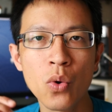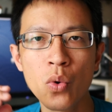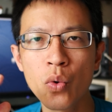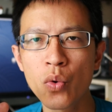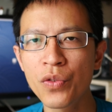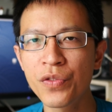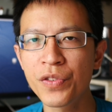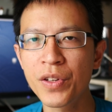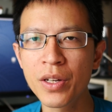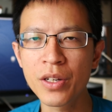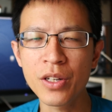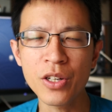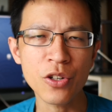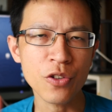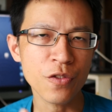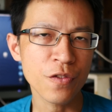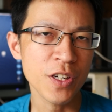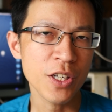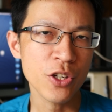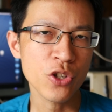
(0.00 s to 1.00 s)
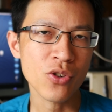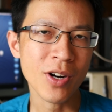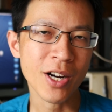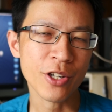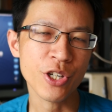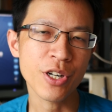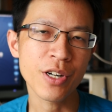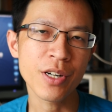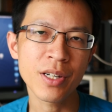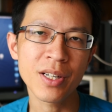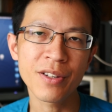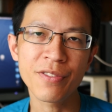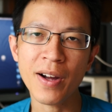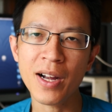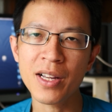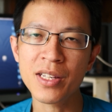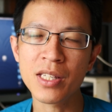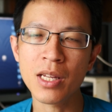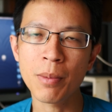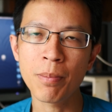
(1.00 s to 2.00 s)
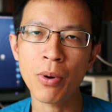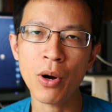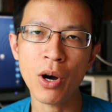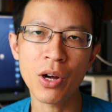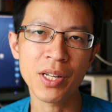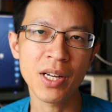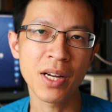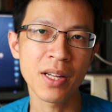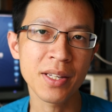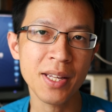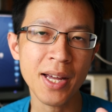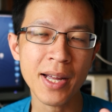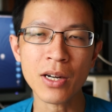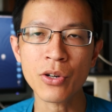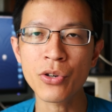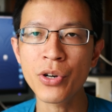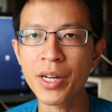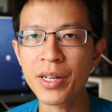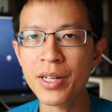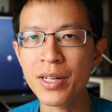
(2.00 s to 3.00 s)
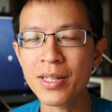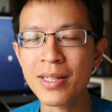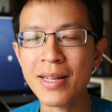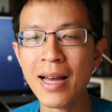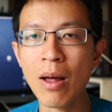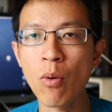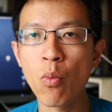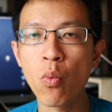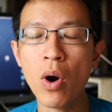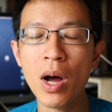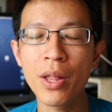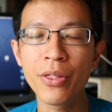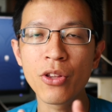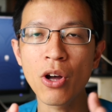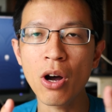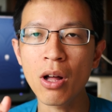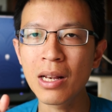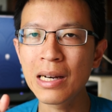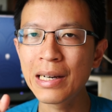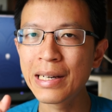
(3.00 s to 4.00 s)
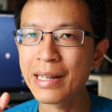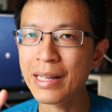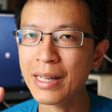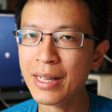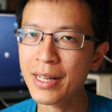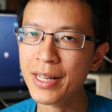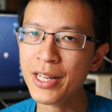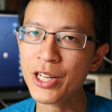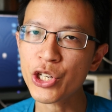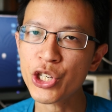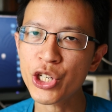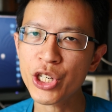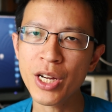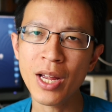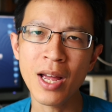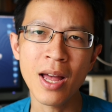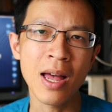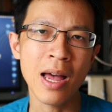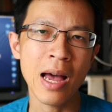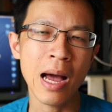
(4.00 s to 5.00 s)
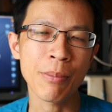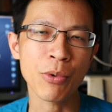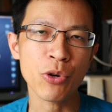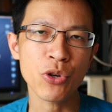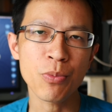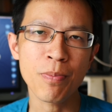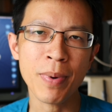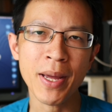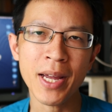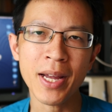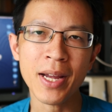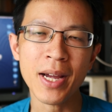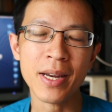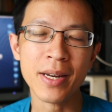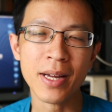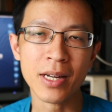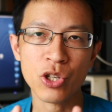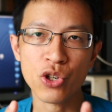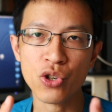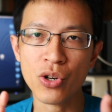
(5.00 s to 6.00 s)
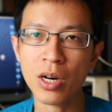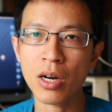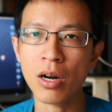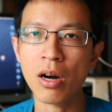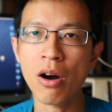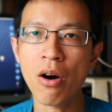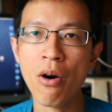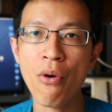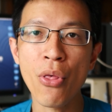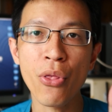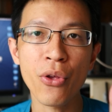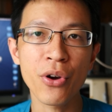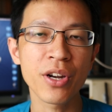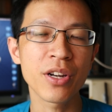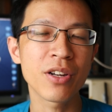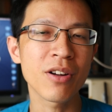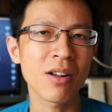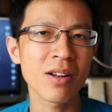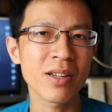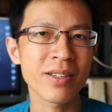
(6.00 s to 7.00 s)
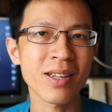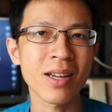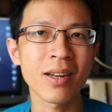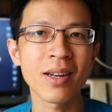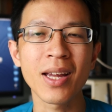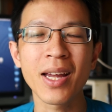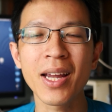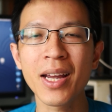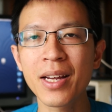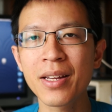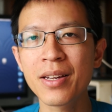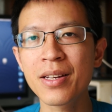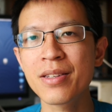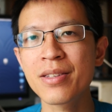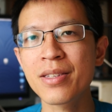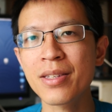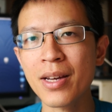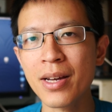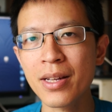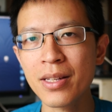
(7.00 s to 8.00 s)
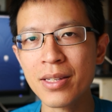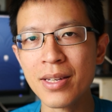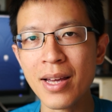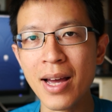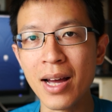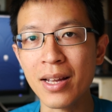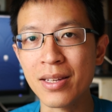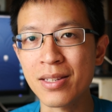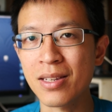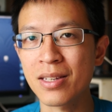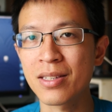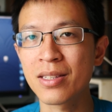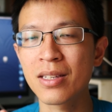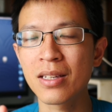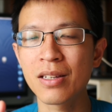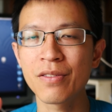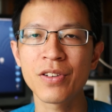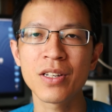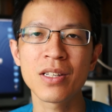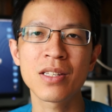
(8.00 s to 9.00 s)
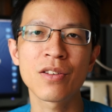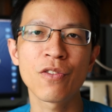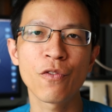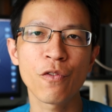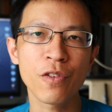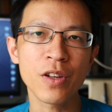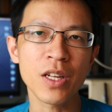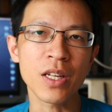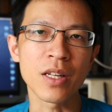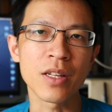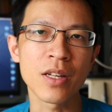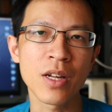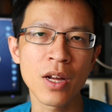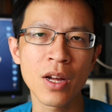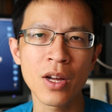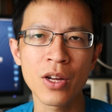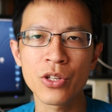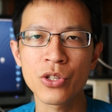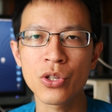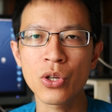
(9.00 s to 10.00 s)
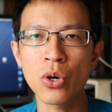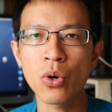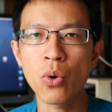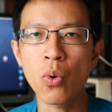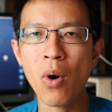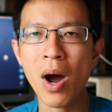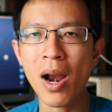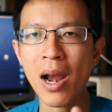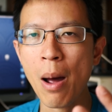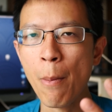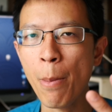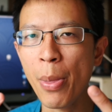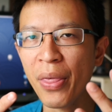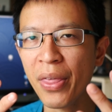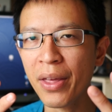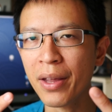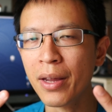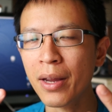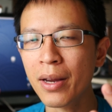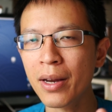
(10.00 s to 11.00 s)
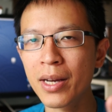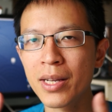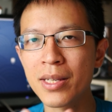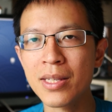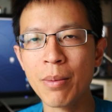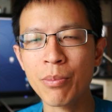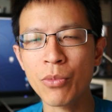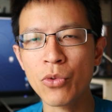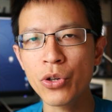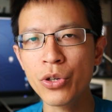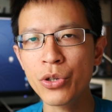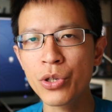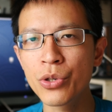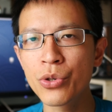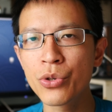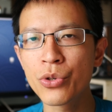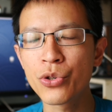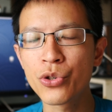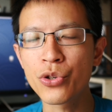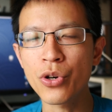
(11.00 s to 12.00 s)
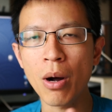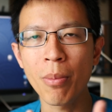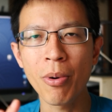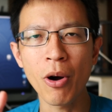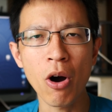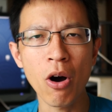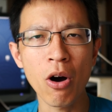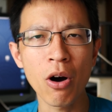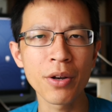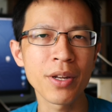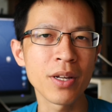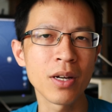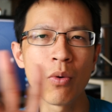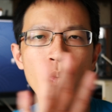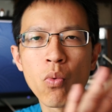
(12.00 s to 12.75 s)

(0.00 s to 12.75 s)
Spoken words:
With the new fee structure, if I support 10 creators at $1 each, I'm going to pay an extra of $3.80 as service fee. So what I'm thinking is I'm going to drop all the